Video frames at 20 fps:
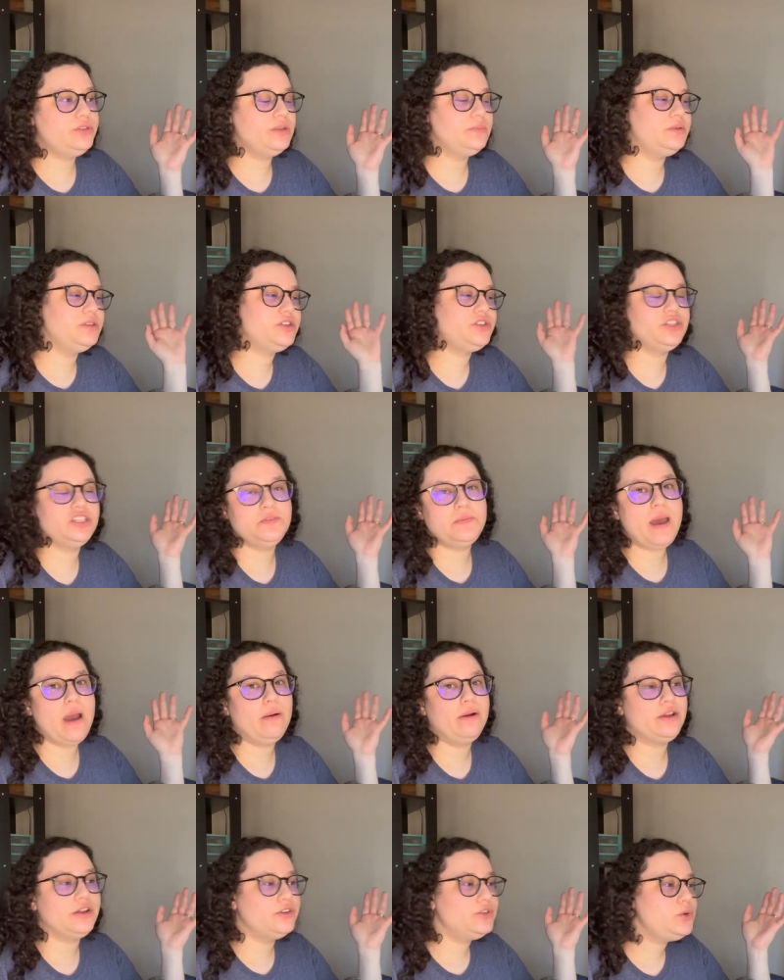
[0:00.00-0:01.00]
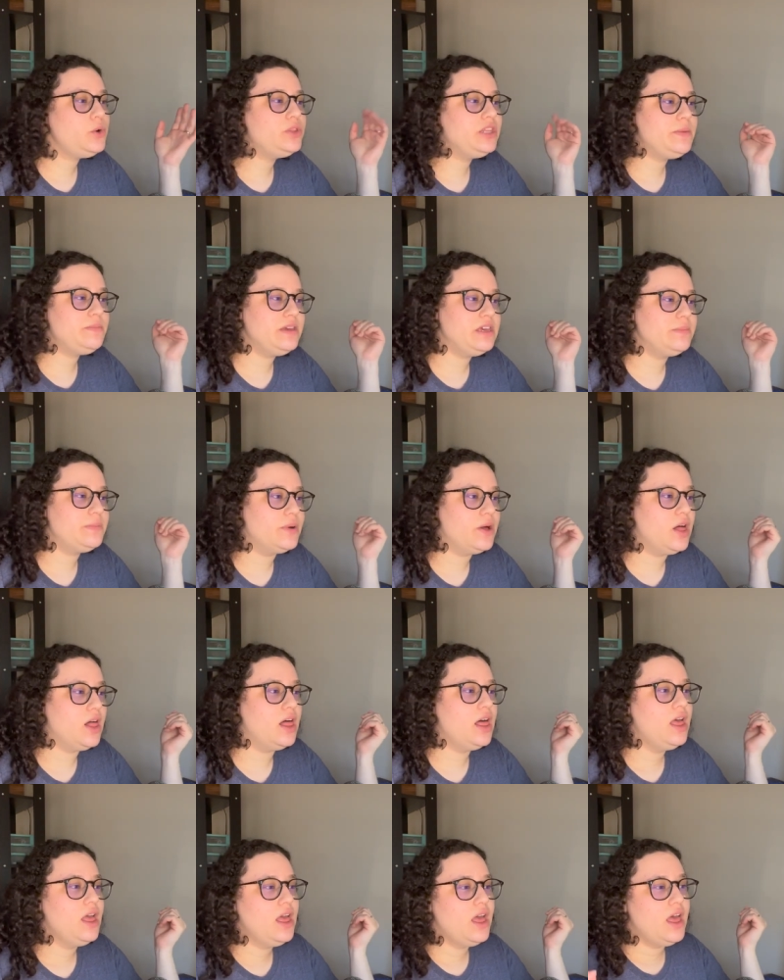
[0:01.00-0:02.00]
in positions of power controlling
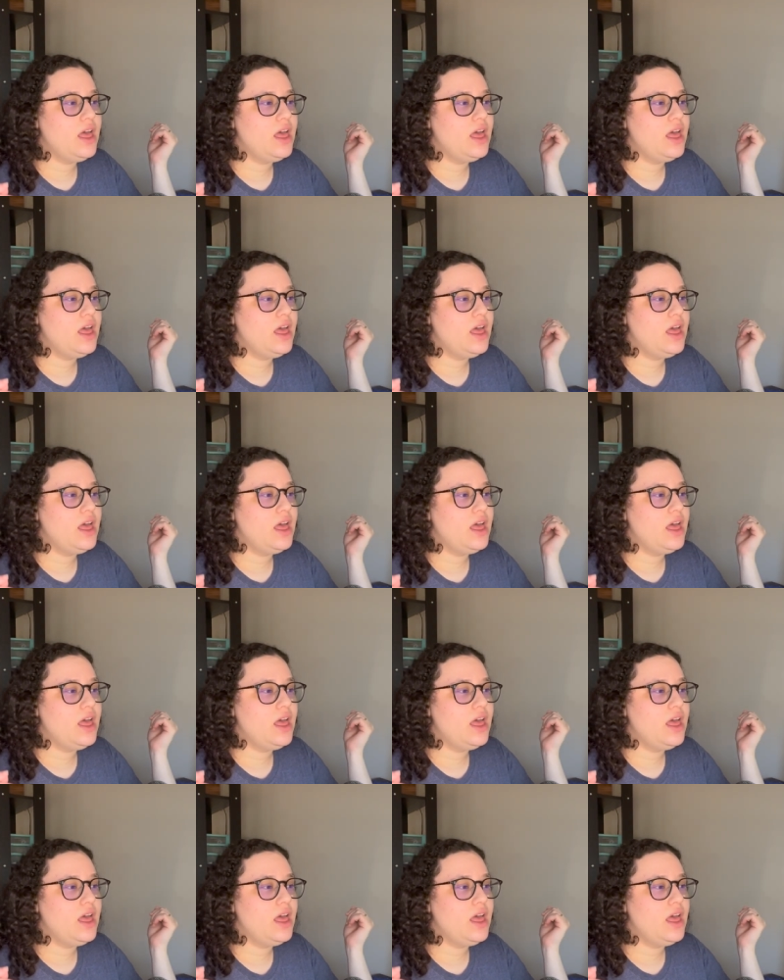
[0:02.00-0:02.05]
people,